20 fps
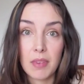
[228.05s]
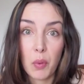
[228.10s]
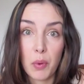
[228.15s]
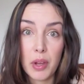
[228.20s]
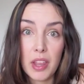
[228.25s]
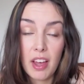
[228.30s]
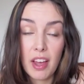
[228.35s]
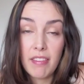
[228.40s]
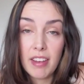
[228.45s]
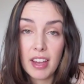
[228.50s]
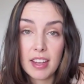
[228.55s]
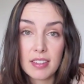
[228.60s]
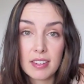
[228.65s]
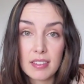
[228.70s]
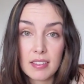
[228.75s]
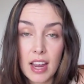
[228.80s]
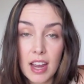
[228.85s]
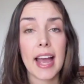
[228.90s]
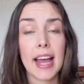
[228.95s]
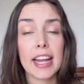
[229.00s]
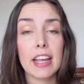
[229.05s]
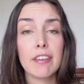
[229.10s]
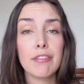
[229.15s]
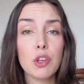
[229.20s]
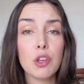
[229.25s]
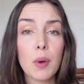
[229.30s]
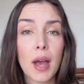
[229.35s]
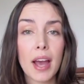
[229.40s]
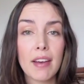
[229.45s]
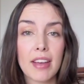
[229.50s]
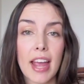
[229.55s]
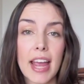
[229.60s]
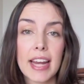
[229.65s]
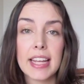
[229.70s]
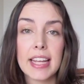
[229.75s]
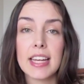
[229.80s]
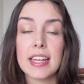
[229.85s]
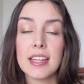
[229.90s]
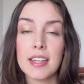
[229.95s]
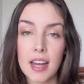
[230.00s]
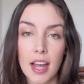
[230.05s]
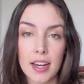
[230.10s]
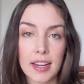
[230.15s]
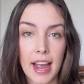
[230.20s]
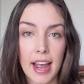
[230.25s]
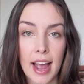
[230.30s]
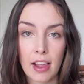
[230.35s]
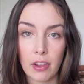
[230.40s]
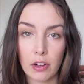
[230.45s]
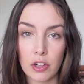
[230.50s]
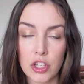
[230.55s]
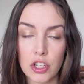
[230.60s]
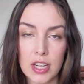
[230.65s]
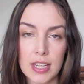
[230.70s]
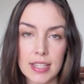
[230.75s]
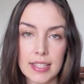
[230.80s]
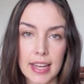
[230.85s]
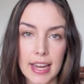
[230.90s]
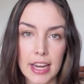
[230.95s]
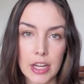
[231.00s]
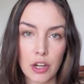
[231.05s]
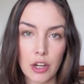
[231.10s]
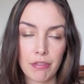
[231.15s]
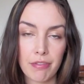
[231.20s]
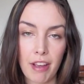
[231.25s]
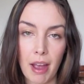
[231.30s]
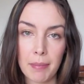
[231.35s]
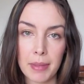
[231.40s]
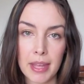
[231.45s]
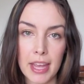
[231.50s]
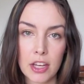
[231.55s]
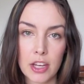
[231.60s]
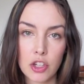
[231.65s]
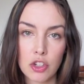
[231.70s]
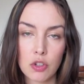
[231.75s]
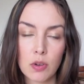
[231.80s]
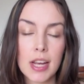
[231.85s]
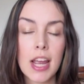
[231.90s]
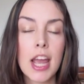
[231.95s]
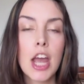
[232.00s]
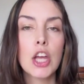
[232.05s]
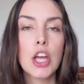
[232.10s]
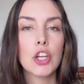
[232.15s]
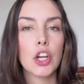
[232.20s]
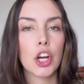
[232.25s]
We love it. If you have any nut allergies in your family history,